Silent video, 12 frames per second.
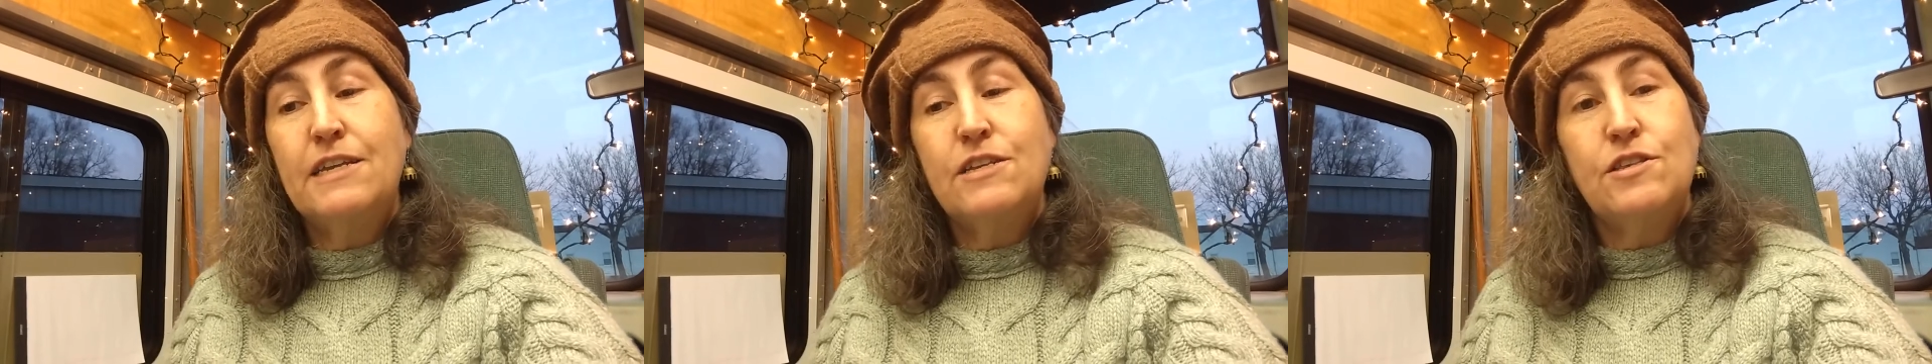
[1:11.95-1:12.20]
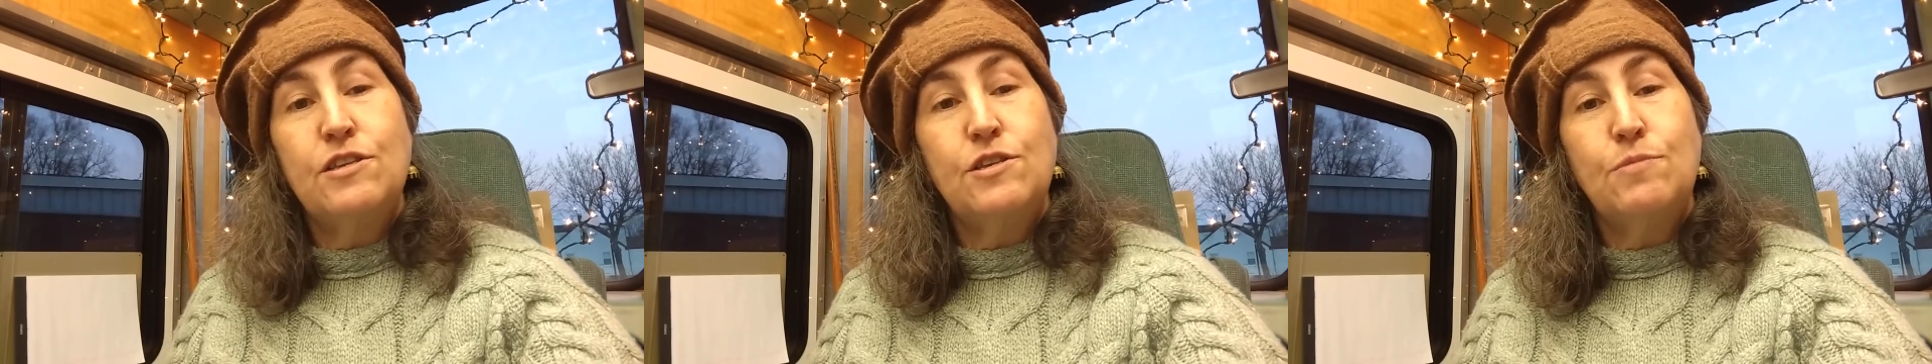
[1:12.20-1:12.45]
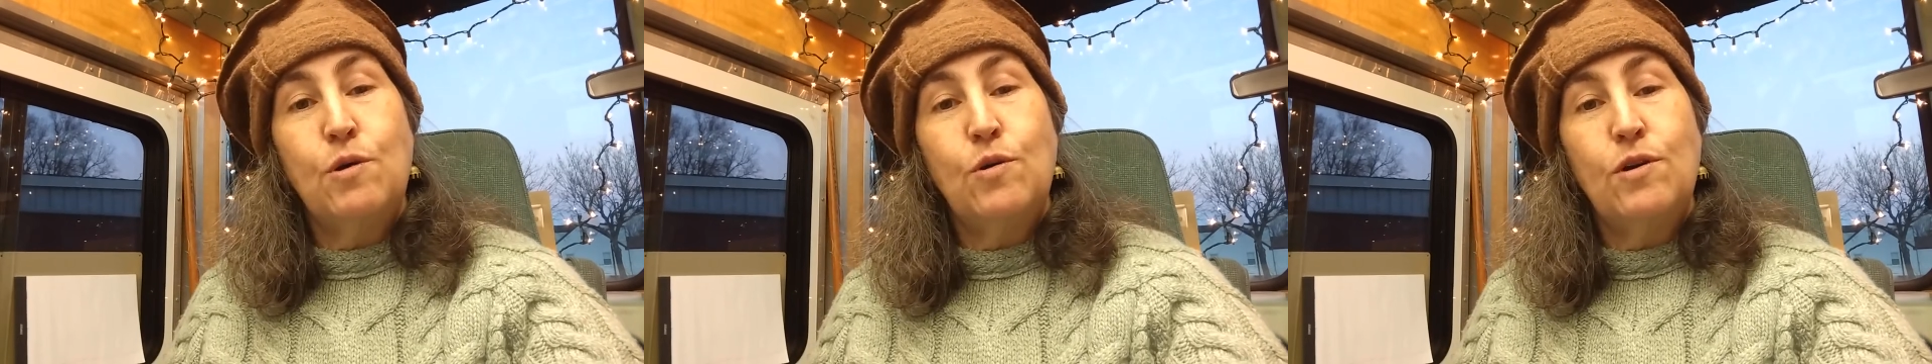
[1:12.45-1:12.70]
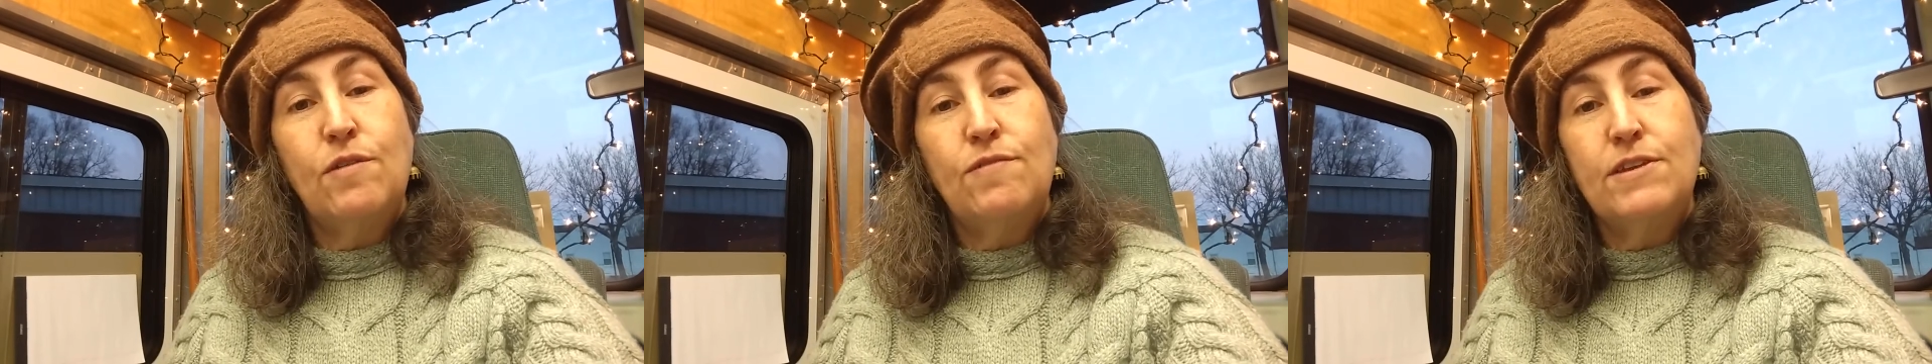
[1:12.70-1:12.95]
as the
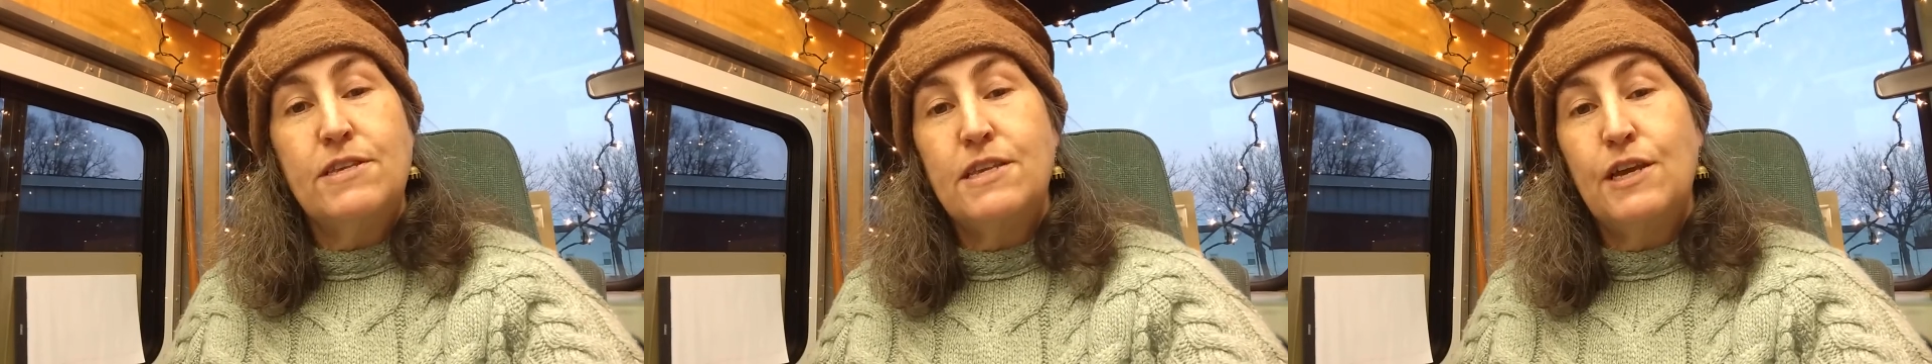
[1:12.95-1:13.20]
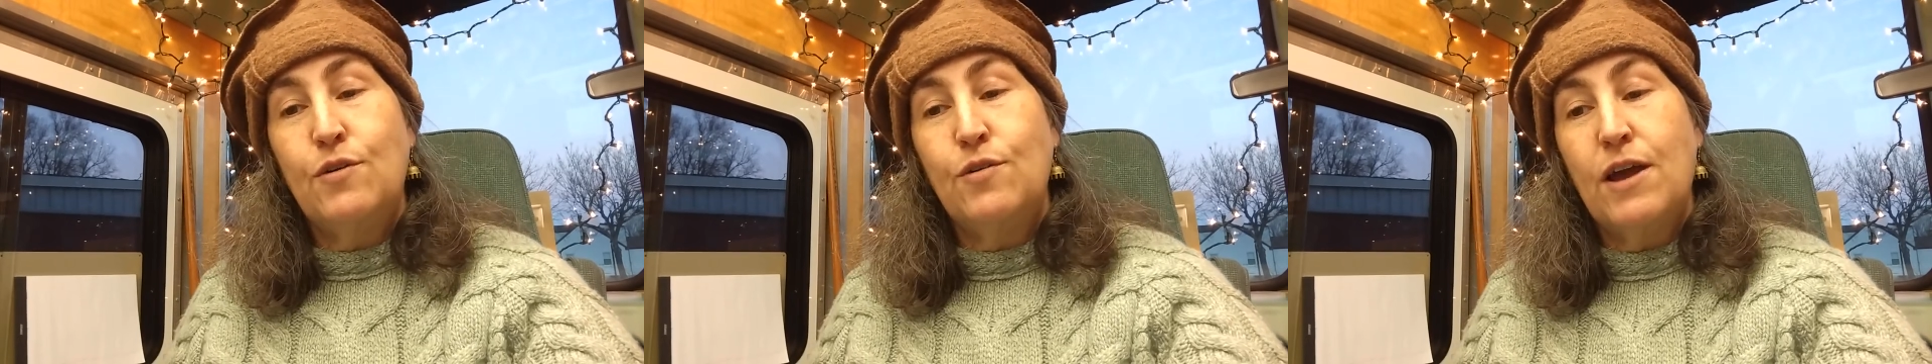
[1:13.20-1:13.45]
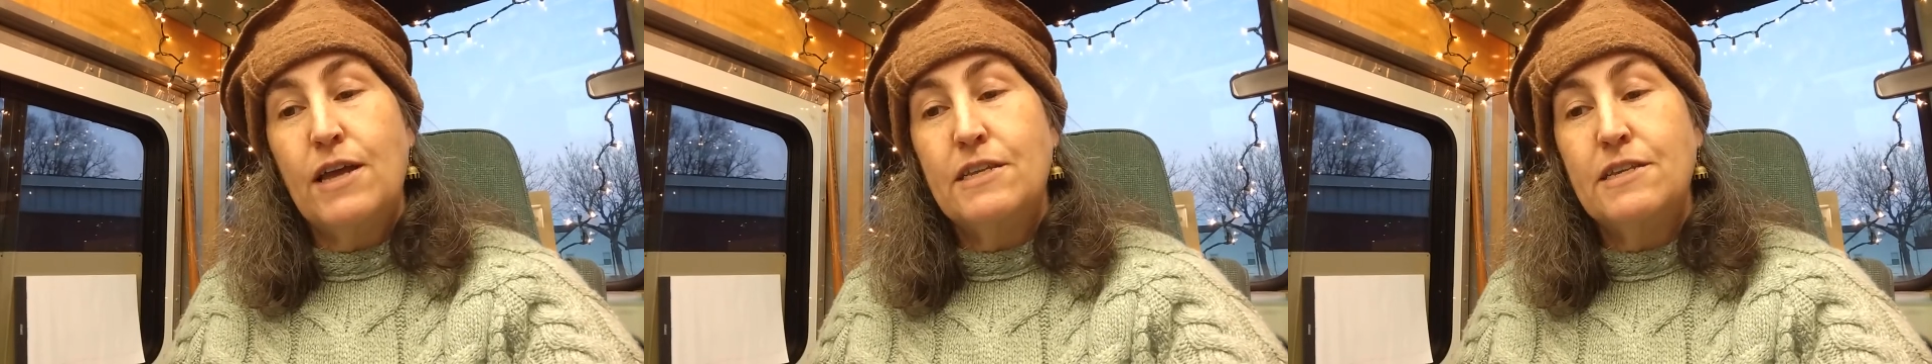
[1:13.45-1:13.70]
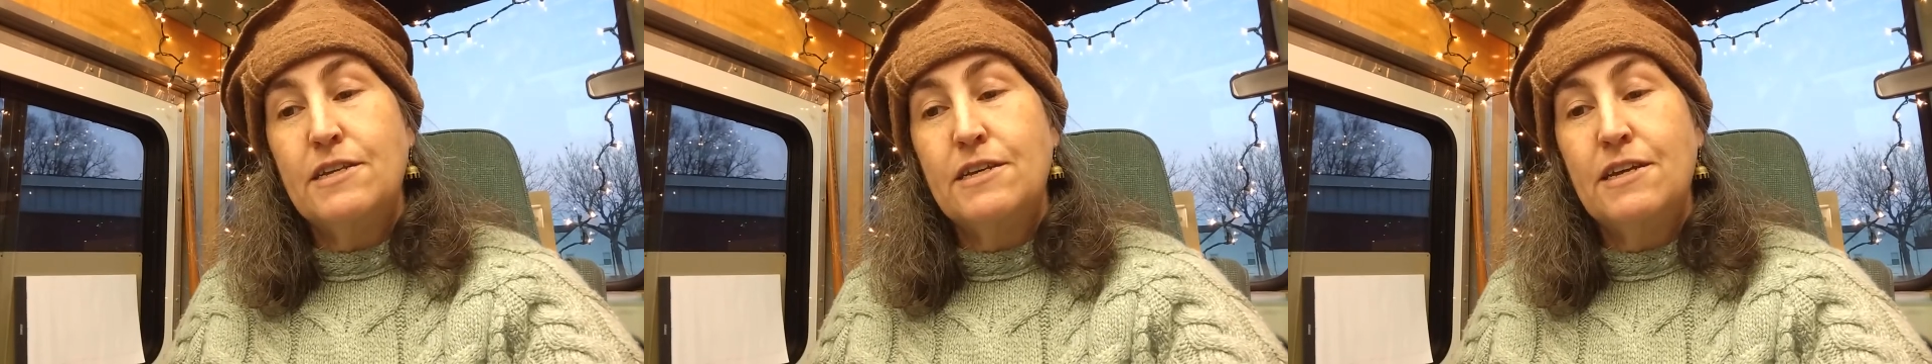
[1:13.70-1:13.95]
smoke of his
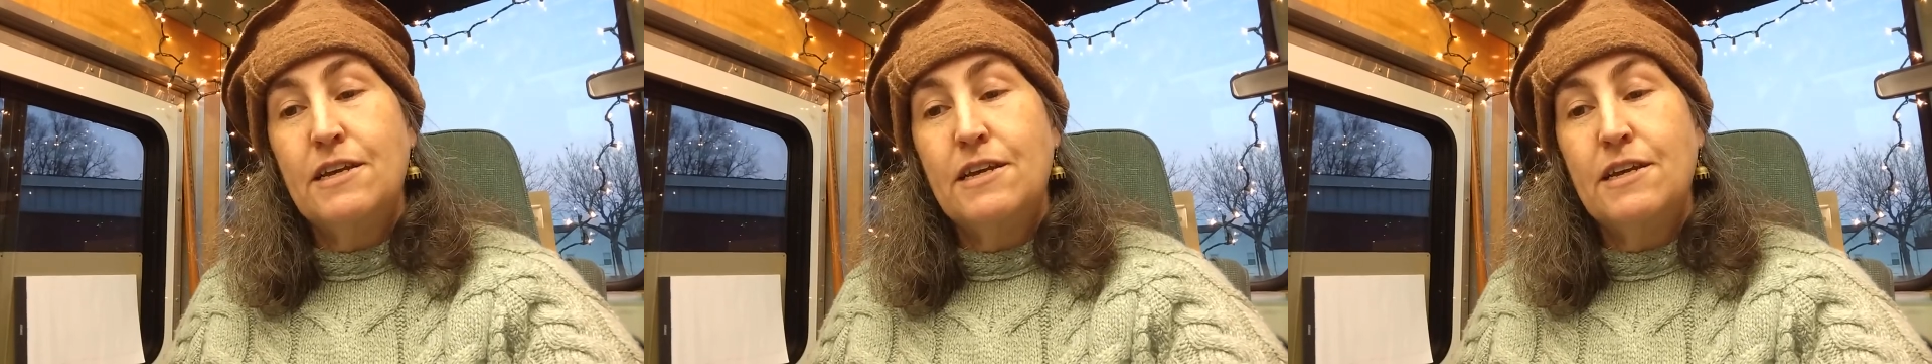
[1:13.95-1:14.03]
cigarette.